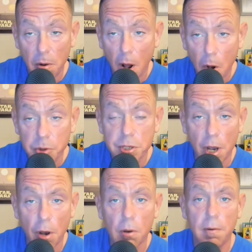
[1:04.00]

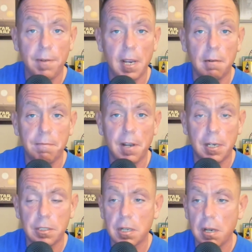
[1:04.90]
also, if I can
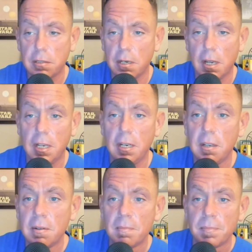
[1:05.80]
fucking talk tonight,
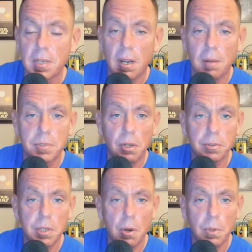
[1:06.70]
I'm still
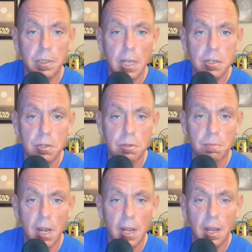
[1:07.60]
dealing with issues with
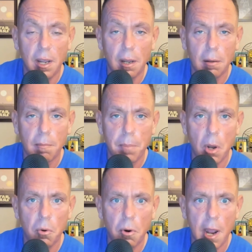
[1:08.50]
my
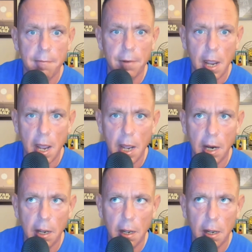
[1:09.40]
bone graft I
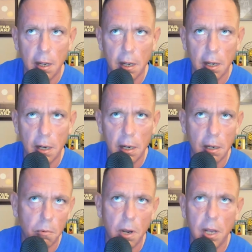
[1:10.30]
had,
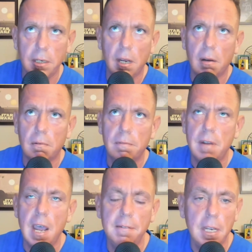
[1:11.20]
5
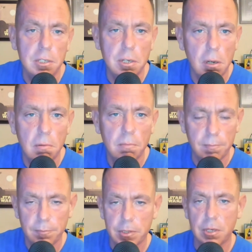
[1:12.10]
days ago?
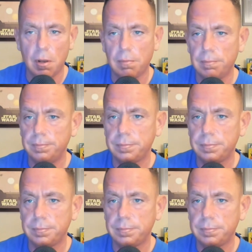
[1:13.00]
So,